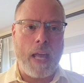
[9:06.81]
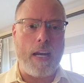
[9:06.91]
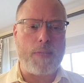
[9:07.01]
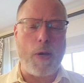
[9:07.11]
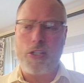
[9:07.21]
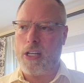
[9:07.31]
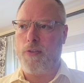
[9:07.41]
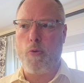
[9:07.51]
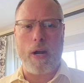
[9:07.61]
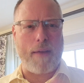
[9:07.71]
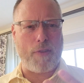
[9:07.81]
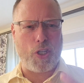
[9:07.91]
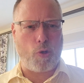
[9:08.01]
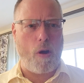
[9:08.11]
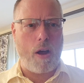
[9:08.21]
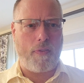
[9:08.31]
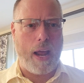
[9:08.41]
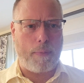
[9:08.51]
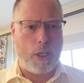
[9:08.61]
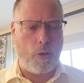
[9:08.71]
And especially if you wanna have a strong
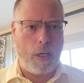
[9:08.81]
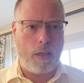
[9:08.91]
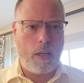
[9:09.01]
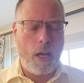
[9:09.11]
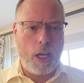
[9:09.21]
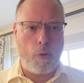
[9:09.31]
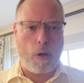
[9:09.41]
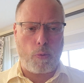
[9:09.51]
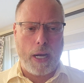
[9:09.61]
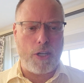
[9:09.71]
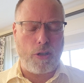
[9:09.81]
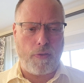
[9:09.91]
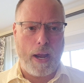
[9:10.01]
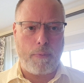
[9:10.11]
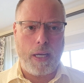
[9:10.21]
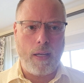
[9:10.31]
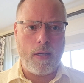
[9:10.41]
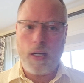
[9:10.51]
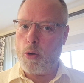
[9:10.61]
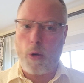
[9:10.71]
family unit, you wanna raise your family,
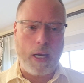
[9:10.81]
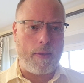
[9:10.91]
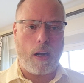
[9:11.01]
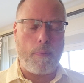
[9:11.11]
working there.